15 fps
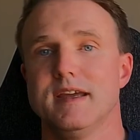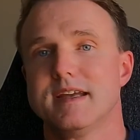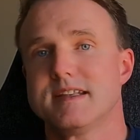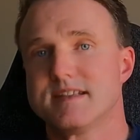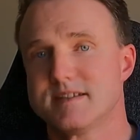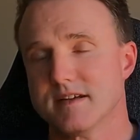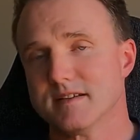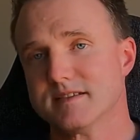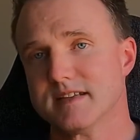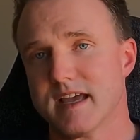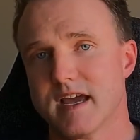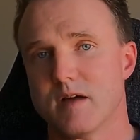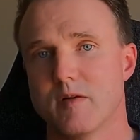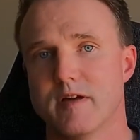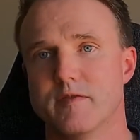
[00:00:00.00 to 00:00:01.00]
It does,
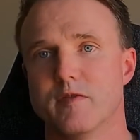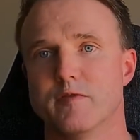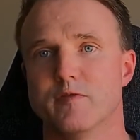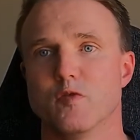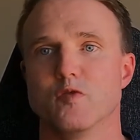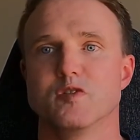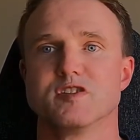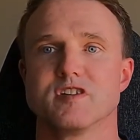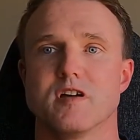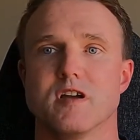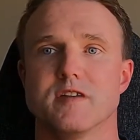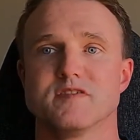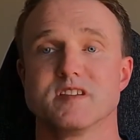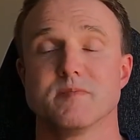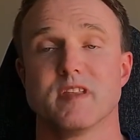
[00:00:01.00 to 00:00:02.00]
however, fall
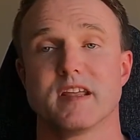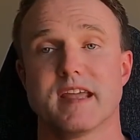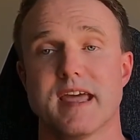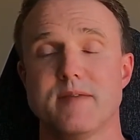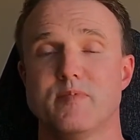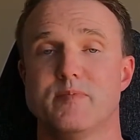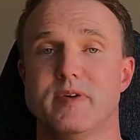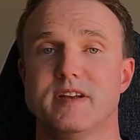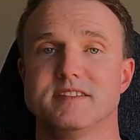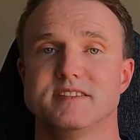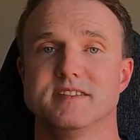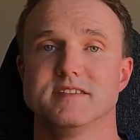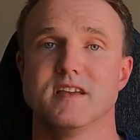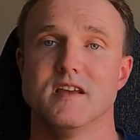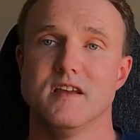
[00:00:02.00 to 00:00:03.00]
shy of some of the
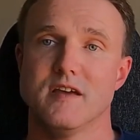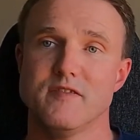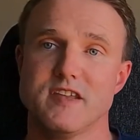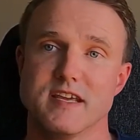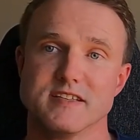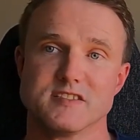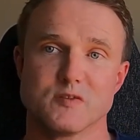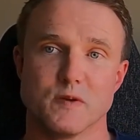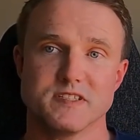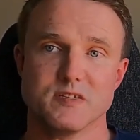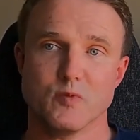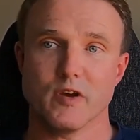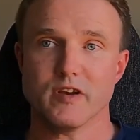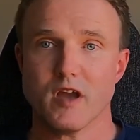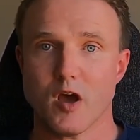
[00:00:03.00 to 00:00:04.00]
capabilities of the
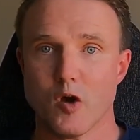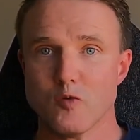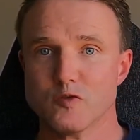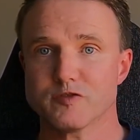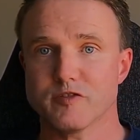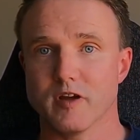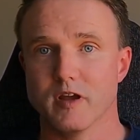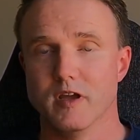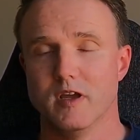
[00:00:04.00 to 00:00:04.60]
S21 Ultra,